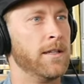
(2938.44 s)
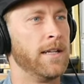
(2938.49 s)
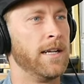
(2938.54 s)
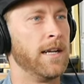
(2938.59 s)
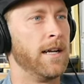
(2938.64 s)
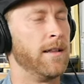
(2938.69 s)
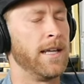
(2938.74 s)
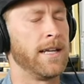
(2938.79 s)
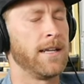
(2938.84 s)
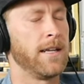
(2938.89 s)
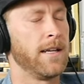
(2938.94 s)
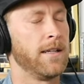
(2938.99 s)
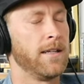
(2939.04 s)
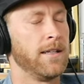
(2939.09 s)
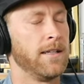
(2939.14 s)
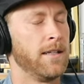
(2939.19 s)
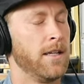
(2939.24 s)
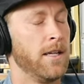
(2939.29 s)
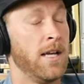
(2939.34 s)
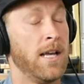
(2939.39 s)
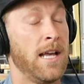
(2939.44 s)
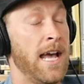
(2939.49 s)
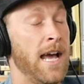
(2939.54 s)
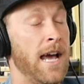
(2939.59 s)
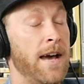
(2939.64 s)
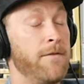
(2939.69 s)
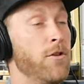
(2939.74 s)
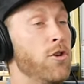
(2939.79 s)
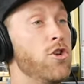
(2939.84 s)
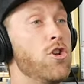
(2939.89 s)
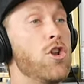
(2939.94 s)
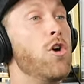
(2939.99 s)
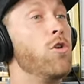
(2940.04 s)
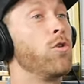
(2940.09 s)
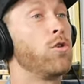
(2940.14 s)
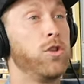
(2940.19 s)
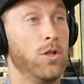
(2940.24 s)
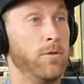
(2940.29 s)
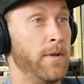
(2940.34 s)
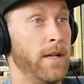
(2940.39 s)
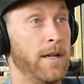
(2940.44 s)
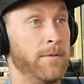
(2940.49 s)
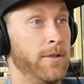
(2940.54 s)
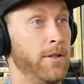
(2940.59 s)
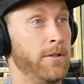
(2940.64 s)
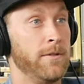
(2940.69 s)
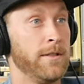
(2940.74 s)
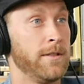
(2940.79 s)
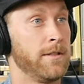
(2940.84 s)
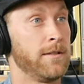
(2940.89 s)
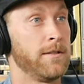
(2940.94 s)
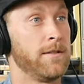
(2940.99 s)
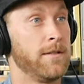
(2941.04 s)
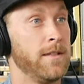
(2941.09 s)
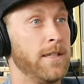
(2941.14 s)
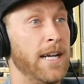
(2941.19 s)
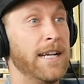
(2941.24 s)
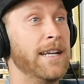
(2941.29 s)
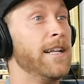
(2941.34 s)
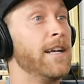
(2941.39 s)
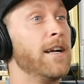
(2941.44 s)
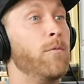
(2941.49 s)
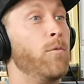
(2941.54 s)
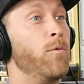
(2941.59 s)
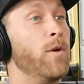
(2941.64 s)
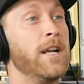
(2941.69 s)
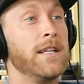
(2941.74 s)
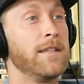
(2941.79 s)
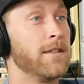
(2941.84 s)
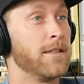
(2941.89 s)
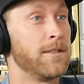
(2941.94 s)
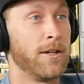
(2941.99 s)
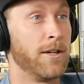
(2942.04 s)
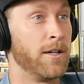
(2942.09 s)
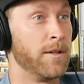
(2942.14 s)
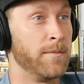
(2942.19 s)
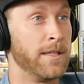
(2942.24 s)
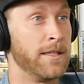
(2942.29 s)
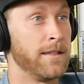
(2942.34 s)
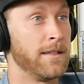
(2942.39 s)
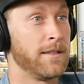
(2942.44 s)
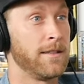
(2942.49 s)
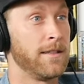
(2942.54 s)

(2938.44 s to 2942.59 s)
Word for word: and snowball. I like, wow, have no clue what I'm doing, and end up winning the tournament,